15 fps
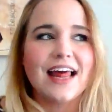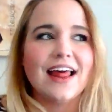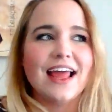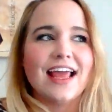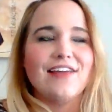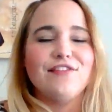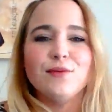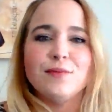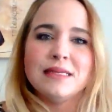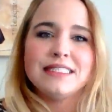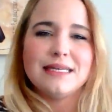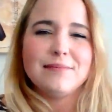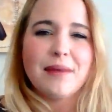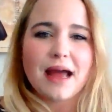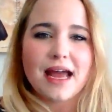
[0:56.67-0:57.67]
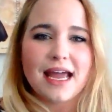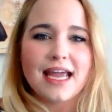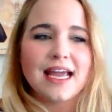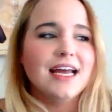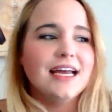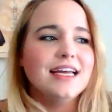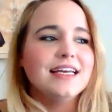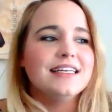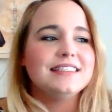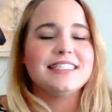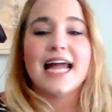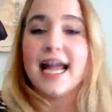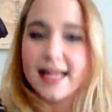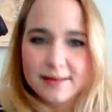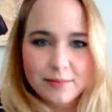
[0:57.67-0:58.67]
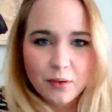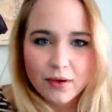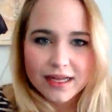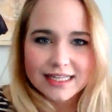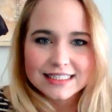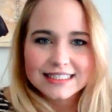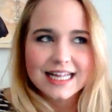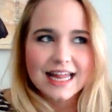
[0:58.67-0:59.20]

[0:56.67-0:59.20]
if you miss it by 10 points,